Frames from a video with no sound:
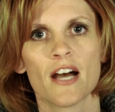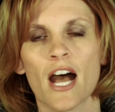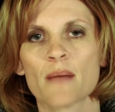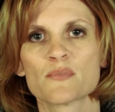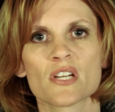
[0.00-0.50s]

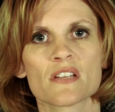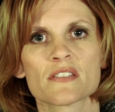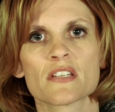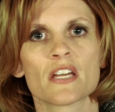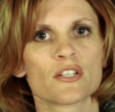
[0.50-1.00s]
I'm
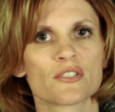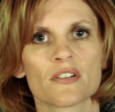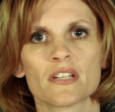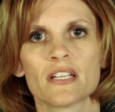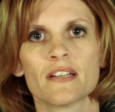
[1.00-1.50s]
just an
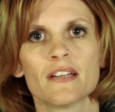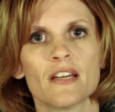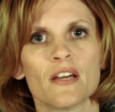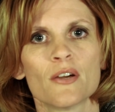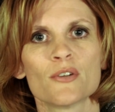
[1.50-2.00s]
attorney
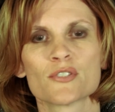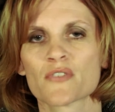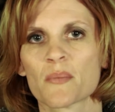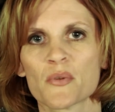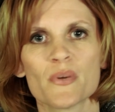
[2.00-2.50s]
who's
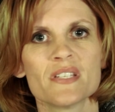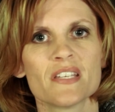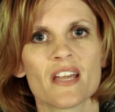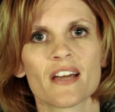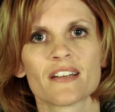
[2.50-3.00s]
from
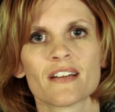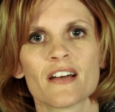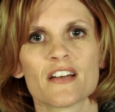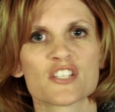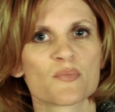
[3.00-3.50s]
Louisiana,
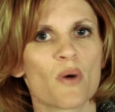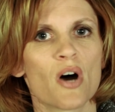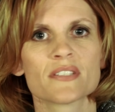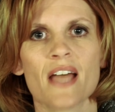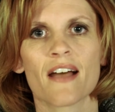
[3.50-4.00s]
a
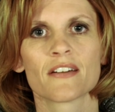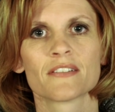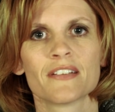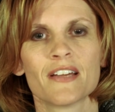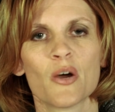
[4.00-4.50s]
small
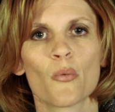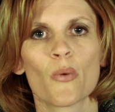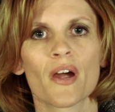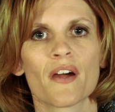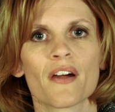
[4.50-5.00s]
town
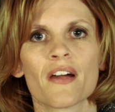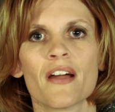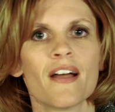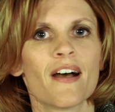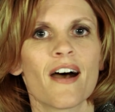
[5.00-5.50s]
where
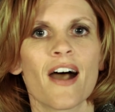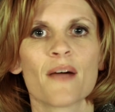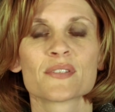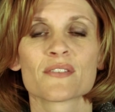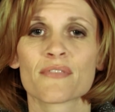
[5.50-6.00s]
I
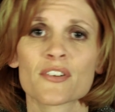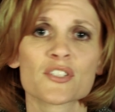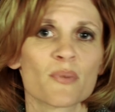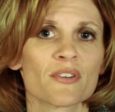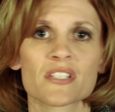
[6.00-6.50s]
was the
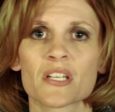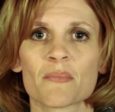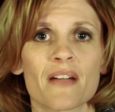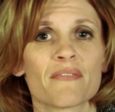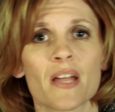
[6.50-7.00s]
first person in
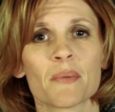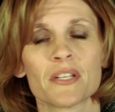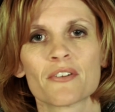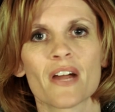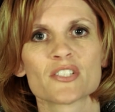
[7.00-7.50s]
my family
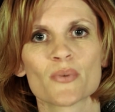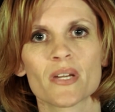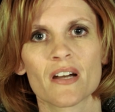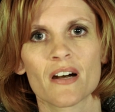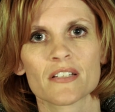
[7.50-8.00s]
to
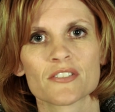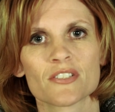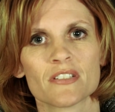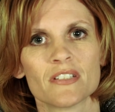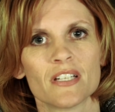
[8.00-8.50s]
graduate college.